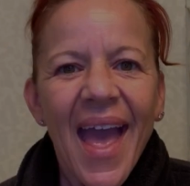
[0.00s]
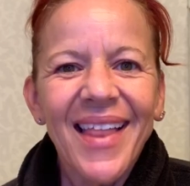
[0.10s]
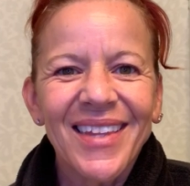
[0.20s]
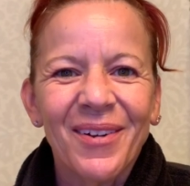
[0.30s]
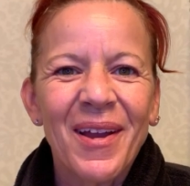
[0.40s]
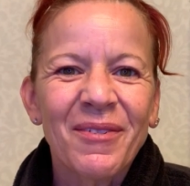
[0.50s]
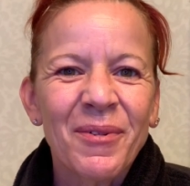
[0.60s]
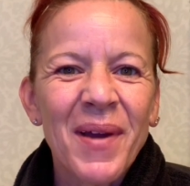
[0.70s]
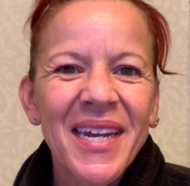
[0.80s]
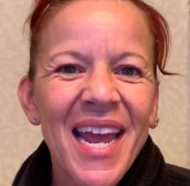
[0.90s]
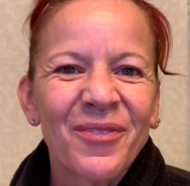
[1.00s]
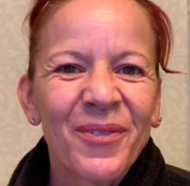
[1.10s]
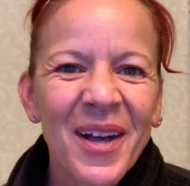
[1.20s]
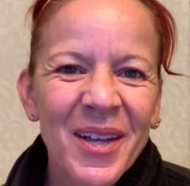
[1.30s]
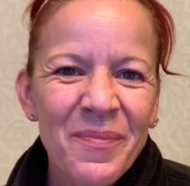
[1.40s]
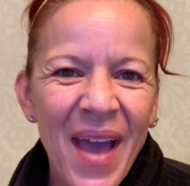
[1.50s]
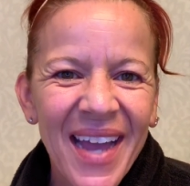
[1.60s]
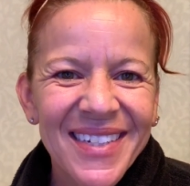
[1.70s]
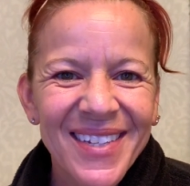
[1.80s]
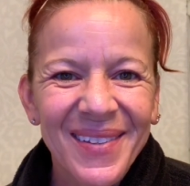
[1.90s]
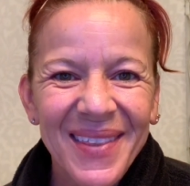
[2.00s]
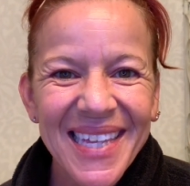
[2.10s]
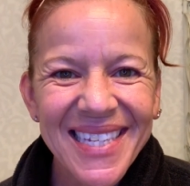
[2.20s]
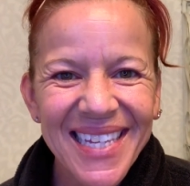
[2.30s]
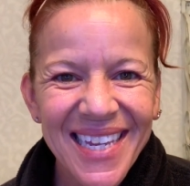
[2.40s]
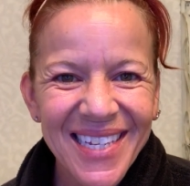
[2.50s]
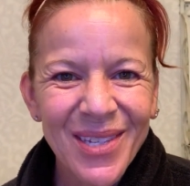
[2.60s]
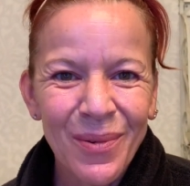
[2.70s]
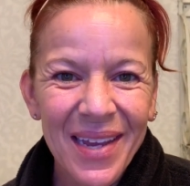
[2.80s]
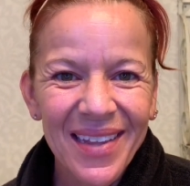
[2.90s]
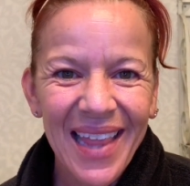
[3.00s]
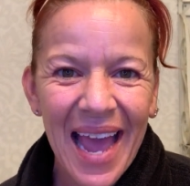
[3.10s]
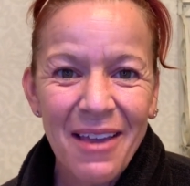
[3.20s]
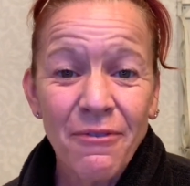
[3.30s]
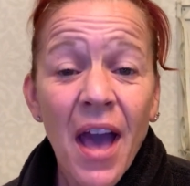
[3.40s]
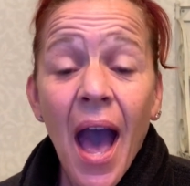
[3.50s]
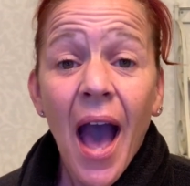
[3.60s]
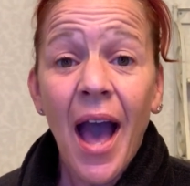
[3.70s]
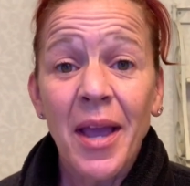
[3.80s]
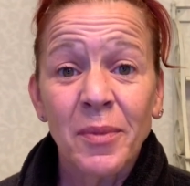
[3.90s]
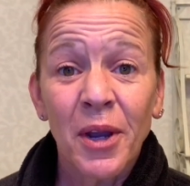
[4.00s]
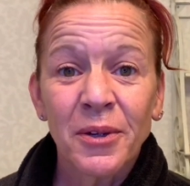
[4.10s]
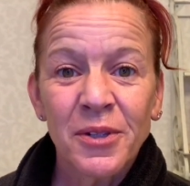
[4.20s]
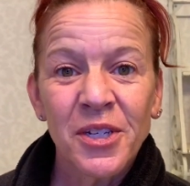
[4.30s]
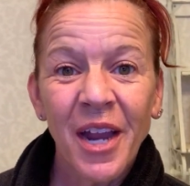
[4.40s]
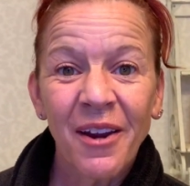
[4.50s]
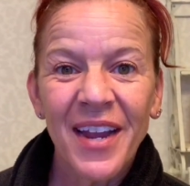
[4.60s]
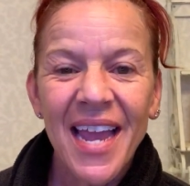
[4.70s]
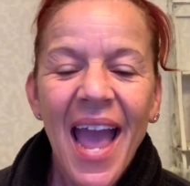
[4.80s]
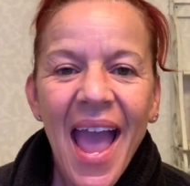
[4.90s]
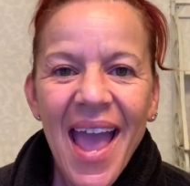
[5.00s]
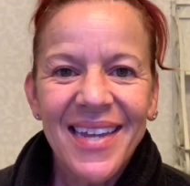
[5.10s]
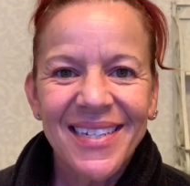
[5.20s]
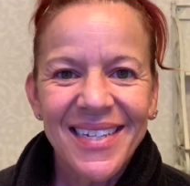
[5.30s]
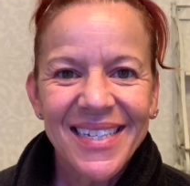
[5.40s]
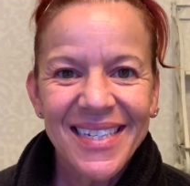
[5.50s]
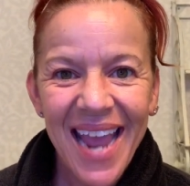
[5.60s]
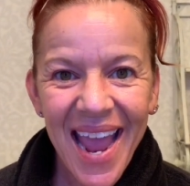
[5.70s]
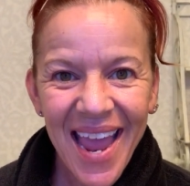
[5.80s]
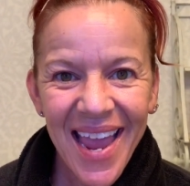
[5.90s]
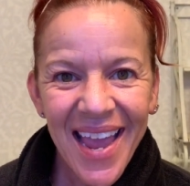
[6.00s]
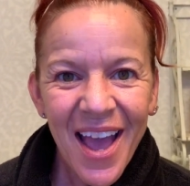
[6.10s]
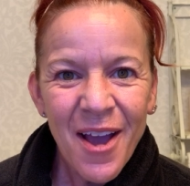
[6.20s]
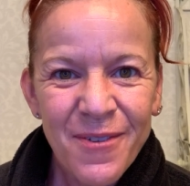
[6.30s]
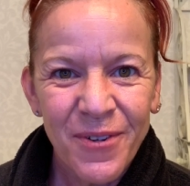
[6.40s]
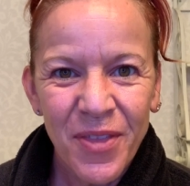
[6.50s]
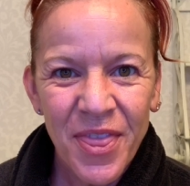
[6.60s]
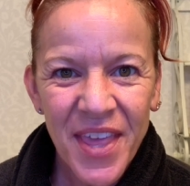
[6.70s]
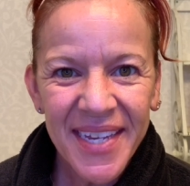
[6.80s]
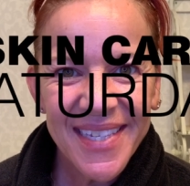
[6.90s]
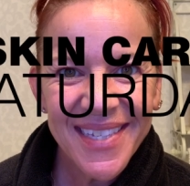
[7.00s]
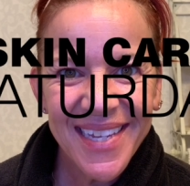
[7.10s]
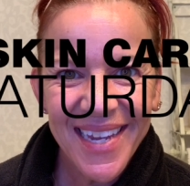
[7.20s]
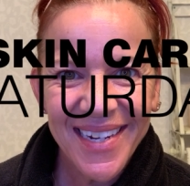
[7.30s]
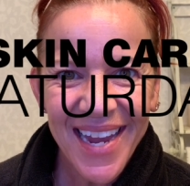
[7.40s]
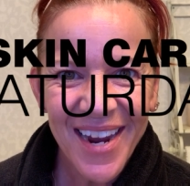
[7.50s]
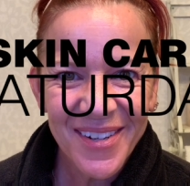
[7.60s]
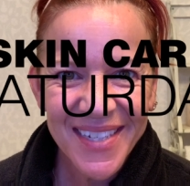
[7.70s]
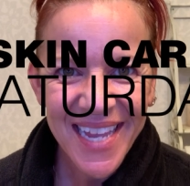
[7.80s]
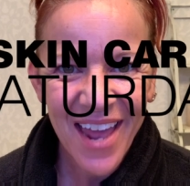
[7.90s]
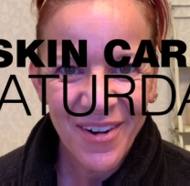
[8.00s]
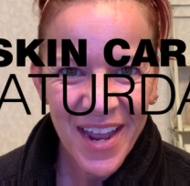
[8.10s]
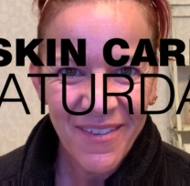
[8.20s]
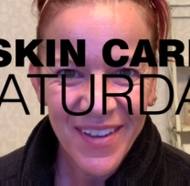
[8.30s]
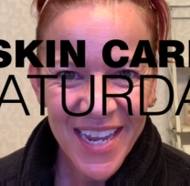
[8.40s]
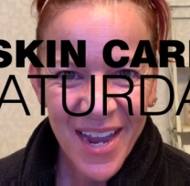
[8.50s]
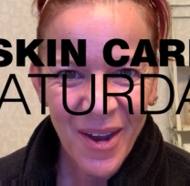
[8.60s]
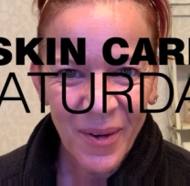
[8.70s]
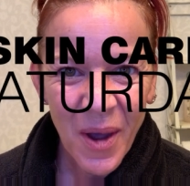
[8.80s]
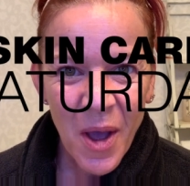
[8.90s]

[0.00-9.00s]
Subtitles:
Hello everyone, and welcome back to This Is Real Life. I'm your host, Sheri, and today, for this Skincare Saturday video,